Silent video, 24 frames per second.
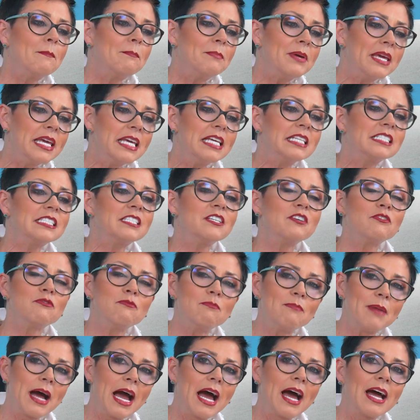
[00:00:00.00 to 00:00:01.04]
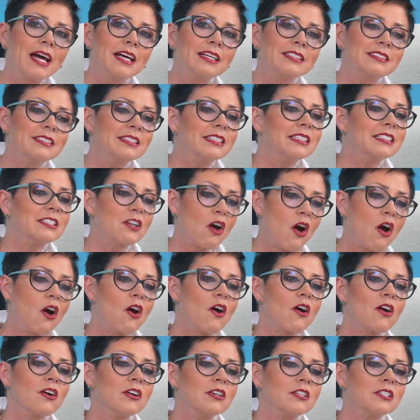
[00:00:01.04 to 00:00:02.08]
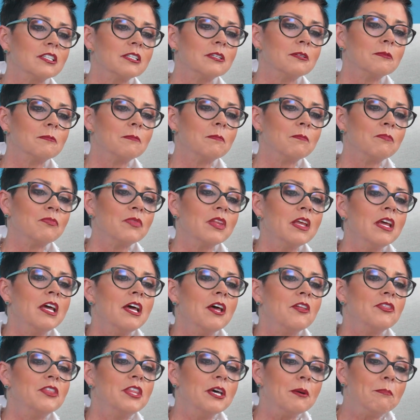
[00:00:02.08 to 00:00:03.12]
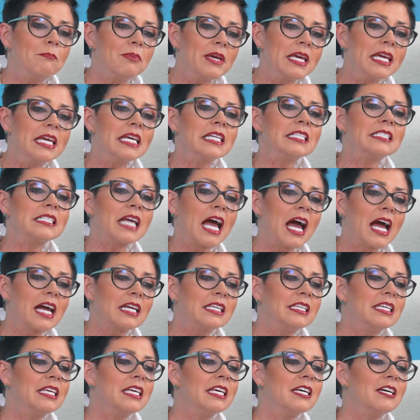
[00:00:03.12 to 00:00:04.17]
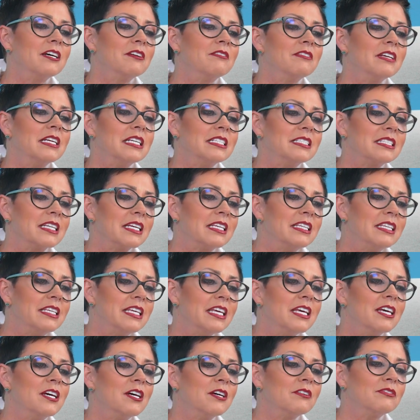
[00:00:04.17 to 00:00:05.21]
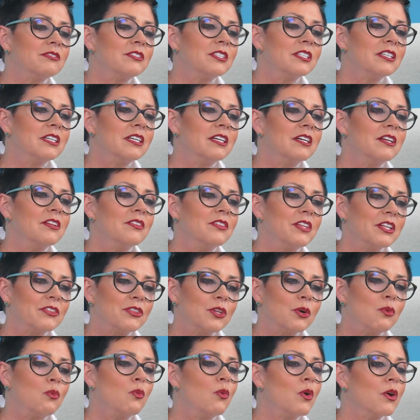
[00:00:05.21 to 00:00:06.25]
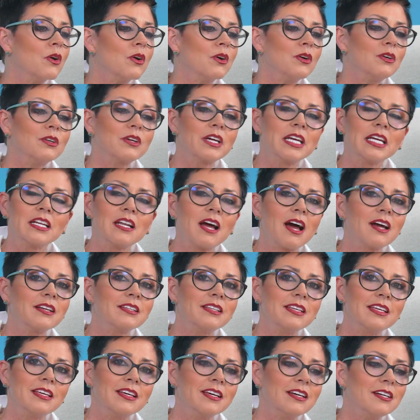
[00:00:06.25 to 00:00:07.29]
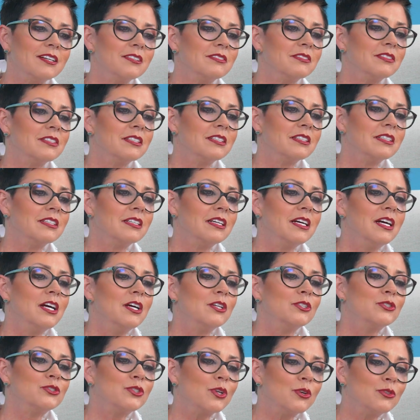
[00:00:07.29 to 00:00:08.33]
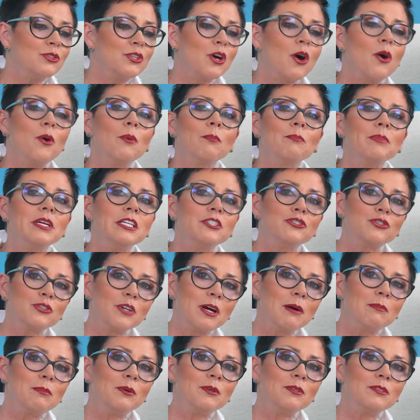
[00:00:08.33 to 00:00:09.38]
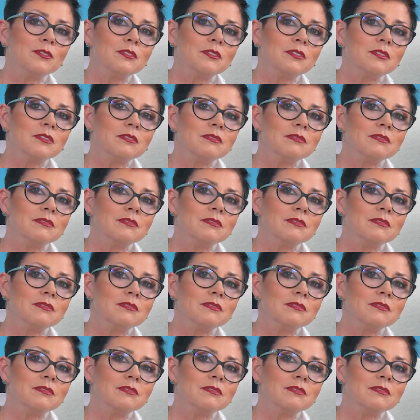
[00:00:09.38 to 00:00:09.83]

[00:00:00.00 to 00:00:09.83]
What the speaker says: peace of mind and heart. The peace I give is a gift that the world cannot give. So don't be troubled